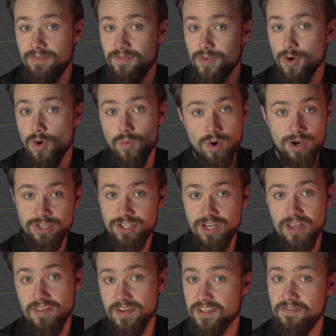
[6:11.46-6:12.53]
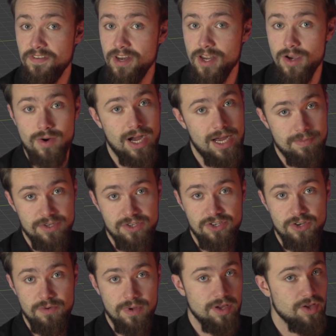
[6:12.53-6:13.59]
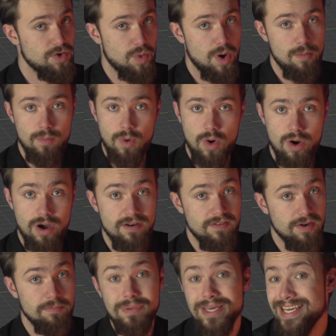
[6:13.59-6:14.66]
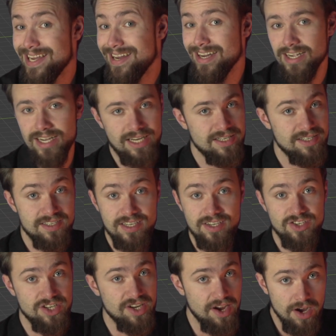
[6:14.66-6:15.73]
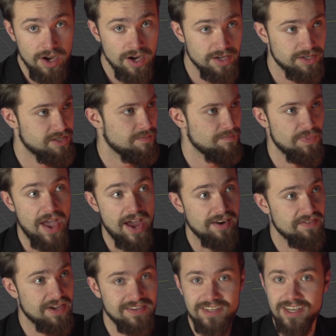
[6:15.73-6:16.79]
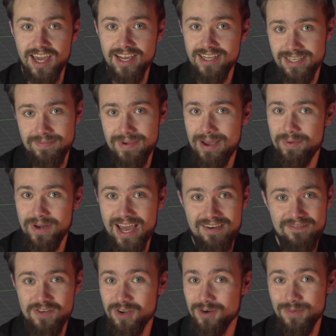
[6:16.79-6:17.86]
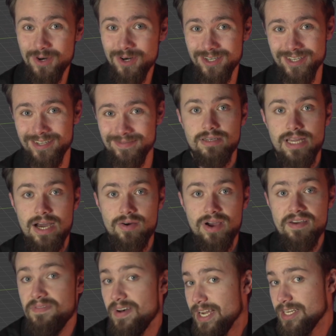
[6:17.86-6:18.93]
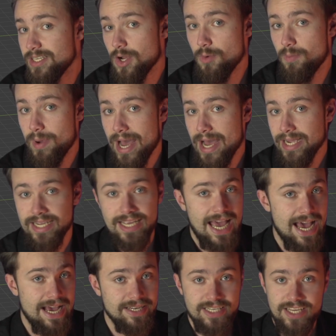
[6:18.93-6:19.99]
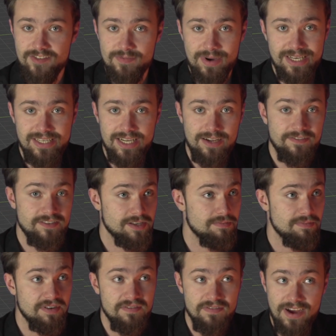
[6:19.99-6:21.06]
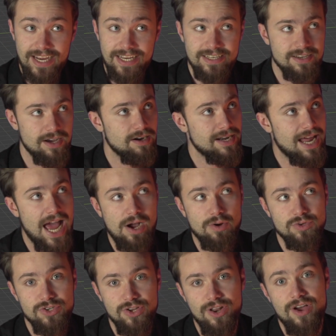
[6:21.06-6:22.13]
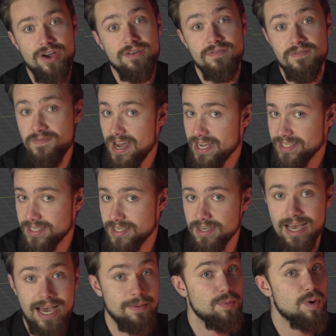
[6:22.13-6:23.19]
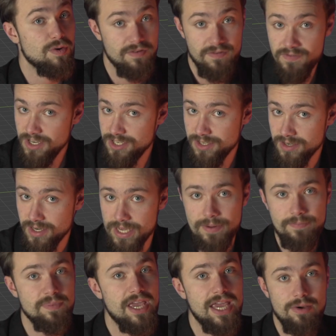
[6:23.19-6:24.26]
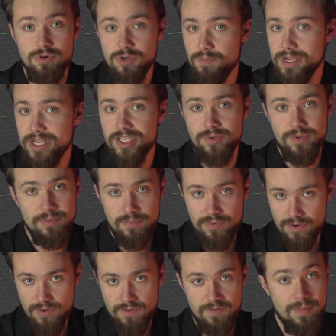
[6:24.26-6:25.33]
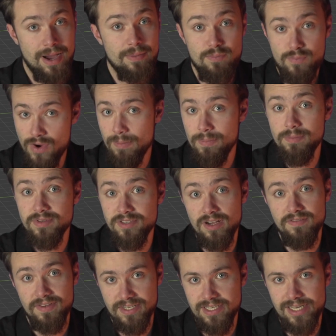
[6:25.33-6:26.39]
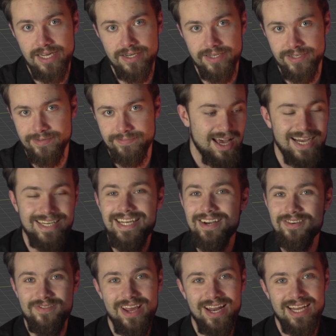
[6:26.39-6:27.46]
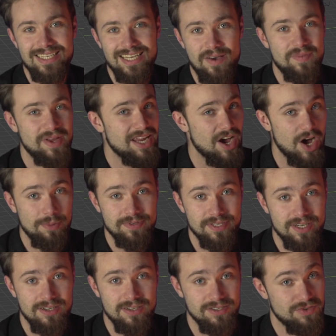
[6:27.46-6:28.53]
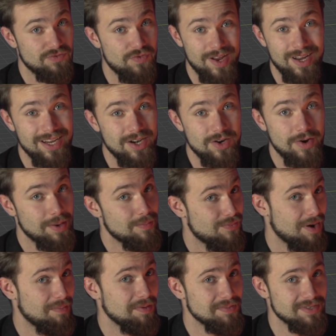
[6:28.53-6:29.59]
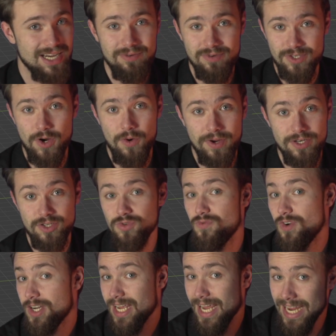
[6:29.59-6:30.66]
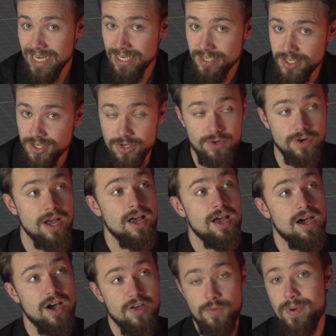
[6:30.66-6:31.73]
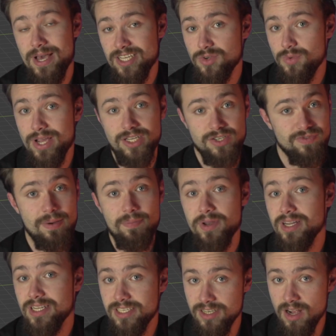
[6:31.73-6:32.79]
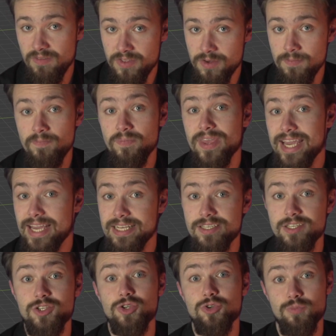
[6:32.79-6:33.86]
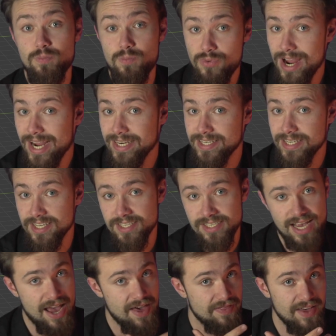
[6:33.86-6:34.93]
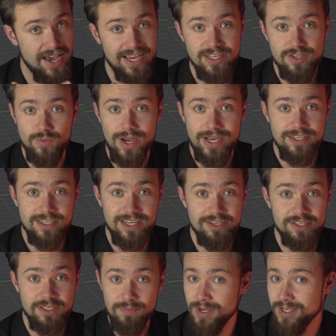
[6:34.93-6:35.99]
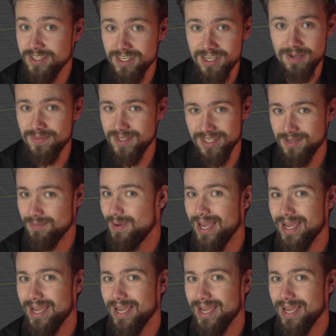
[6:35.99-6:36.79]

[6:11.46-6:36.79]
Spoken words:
if you're watching this video, I'm assuming you are more of a beginner in CG art. And if that's the case, I'm happy to have you on board. Now, if I could go back and give myself some advice on how to learn faster and more efficiently, it would be to improve my problem-solving skills. I didn't realize how many obstacles and really annoying problems I was going to run into. The best way to rapidly solve them is to practice, and that is where today's sponsor comes into